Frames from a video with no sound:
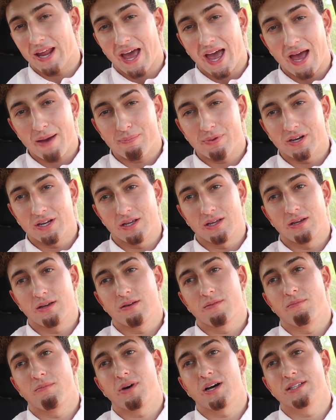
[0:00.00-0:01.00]

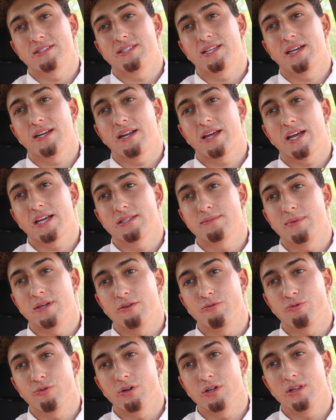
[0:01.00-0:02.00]
happening, Montana has
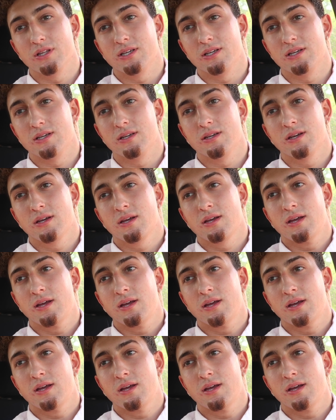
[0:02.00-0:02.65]
been really